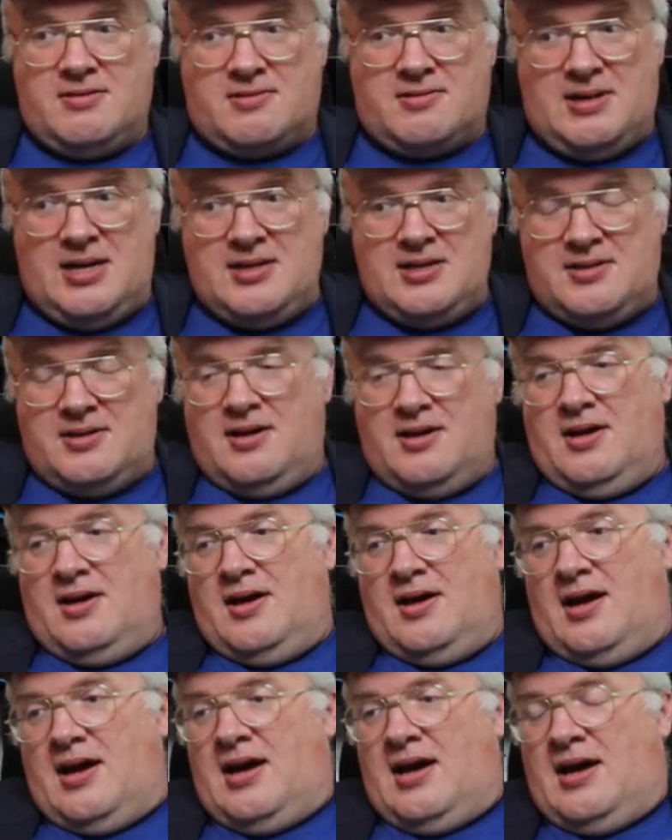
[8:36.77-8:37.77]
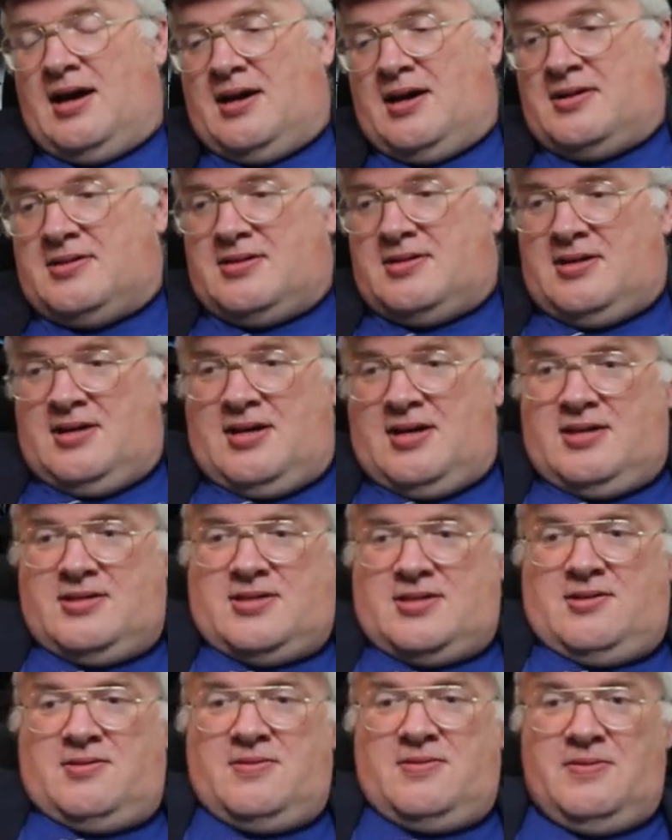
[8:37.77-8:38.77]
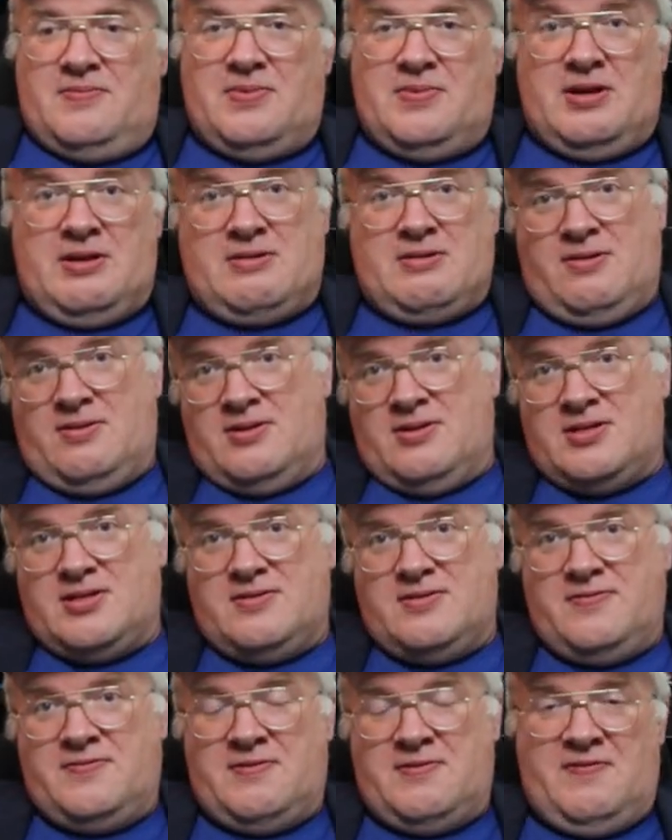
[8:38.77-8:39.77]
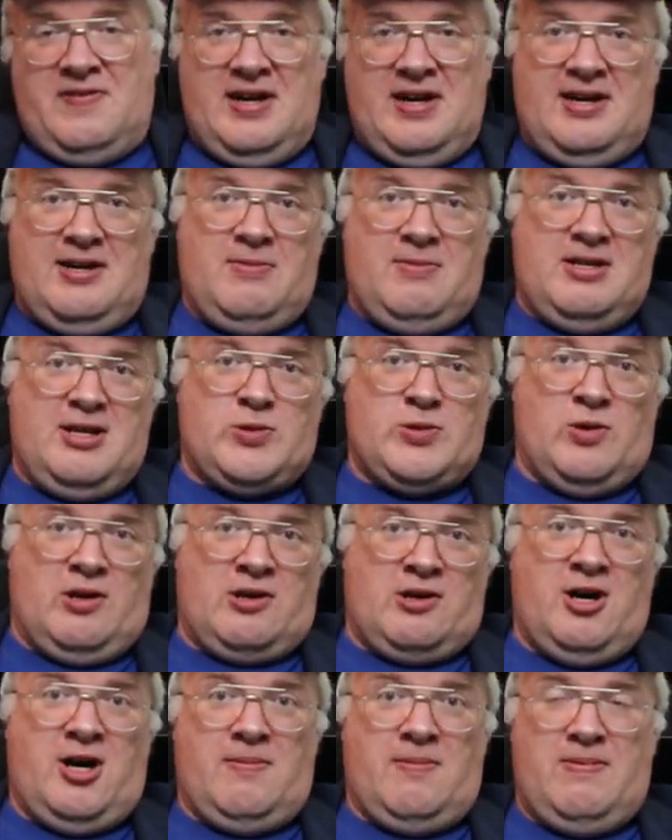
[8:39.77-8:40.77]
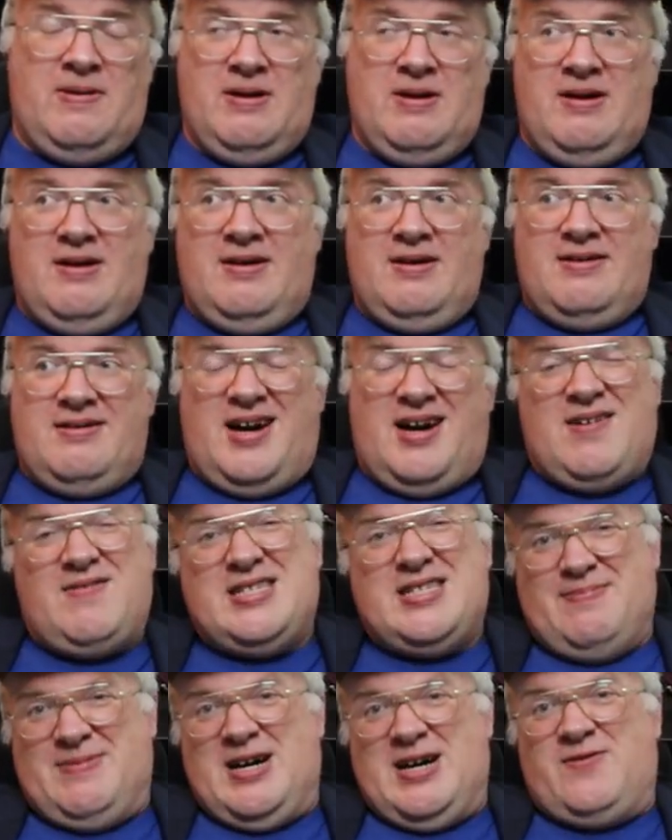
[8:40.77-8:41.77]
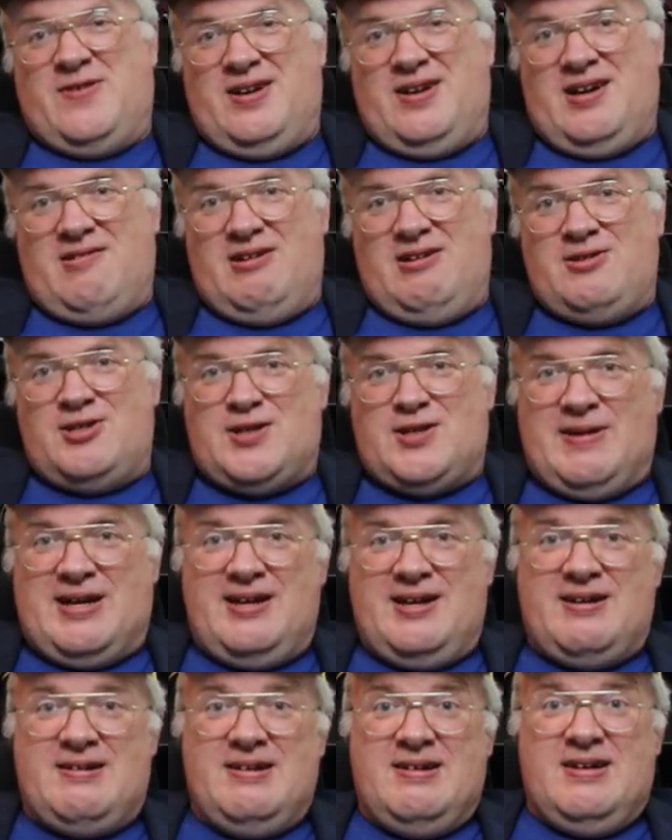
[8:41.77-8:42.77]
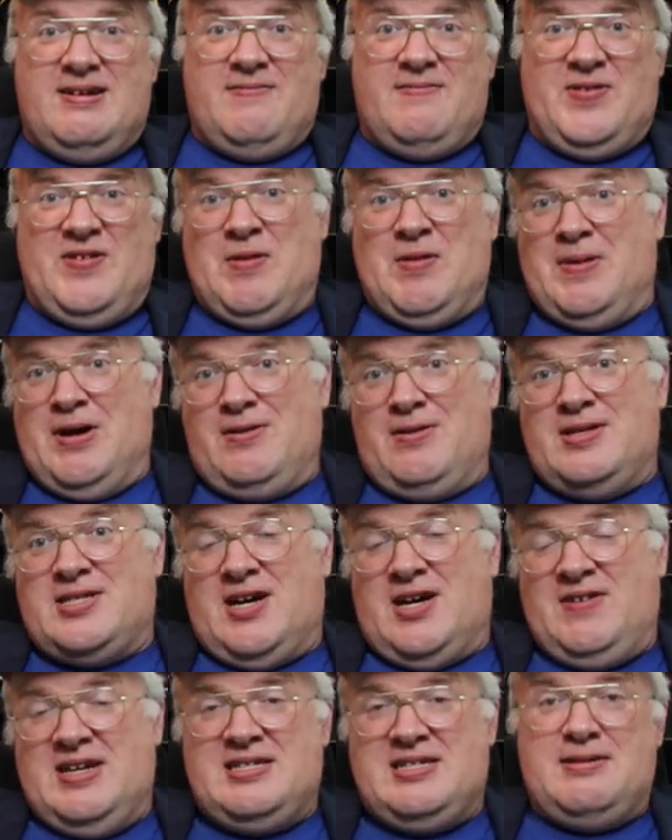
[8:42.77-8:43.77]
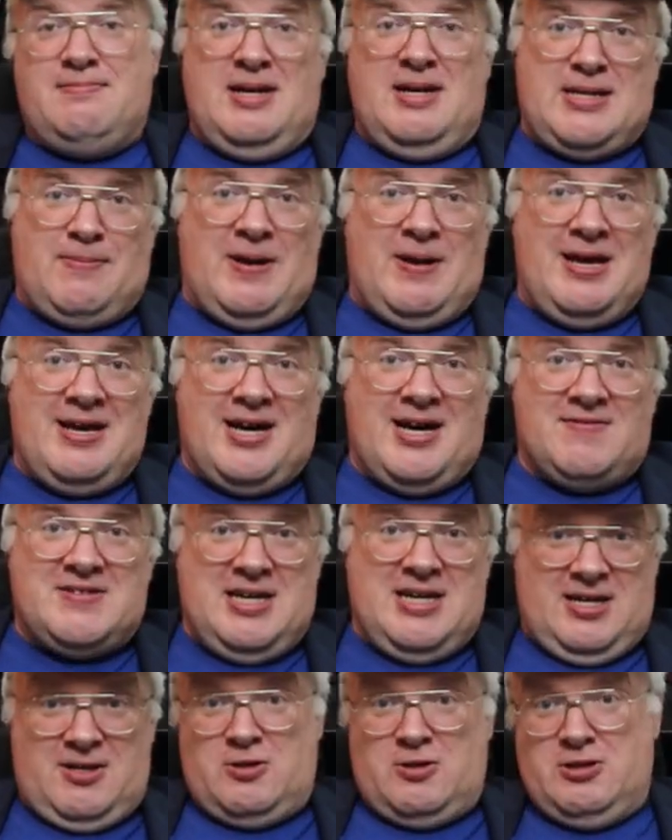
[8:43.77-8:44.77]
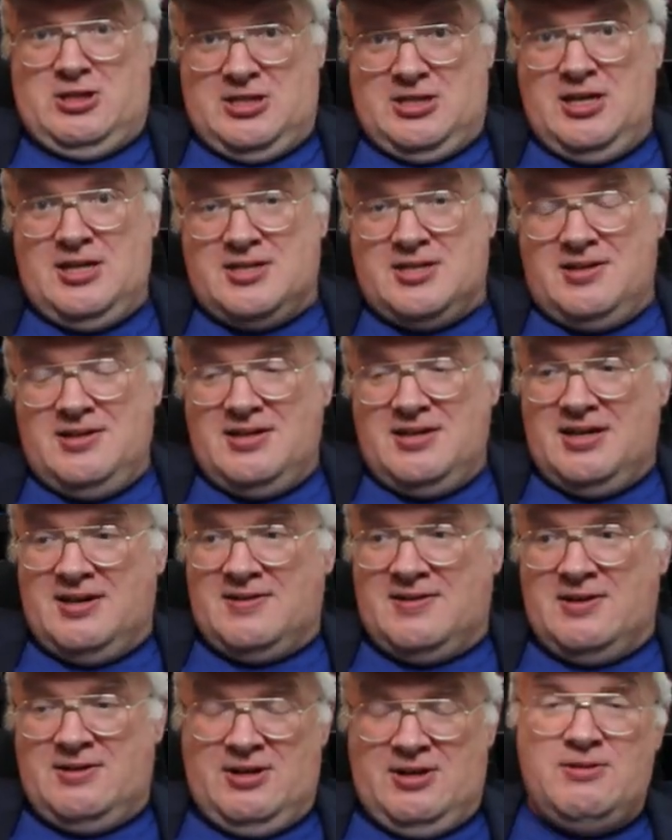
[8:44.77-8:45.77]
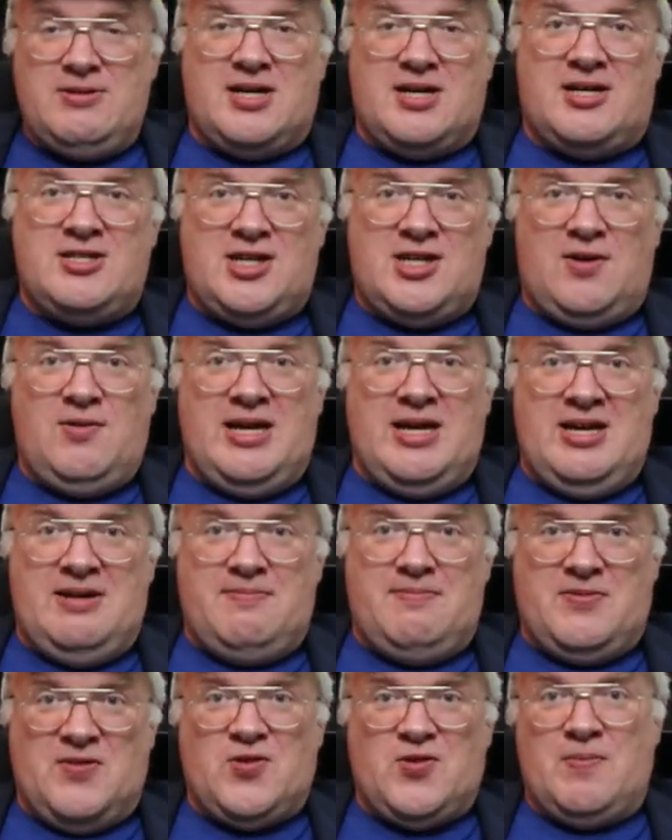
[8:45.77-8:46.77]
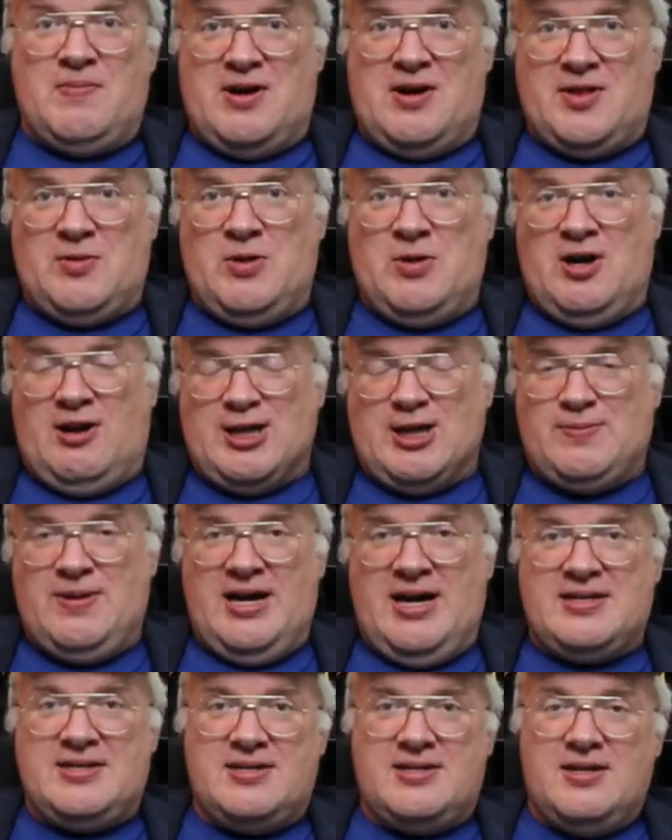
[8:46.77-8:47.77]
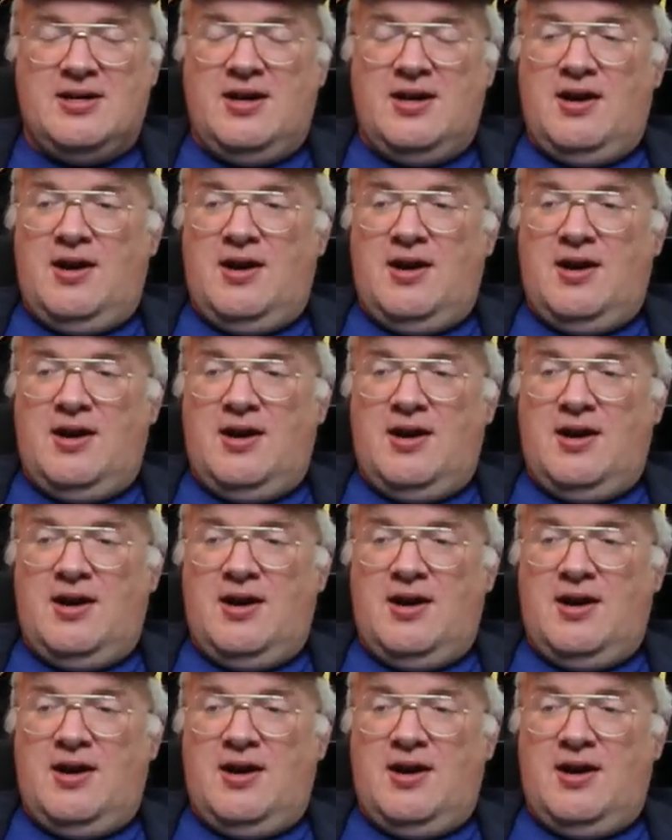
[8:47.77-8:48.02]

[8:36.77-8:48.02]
Great. And yeah, so, but of course, for Finland with this World Cup, obviously bad for Larry, just to be clear, did the bonus of he didn't make the playoffs. He had a good season and Utah generally performed better than we all expected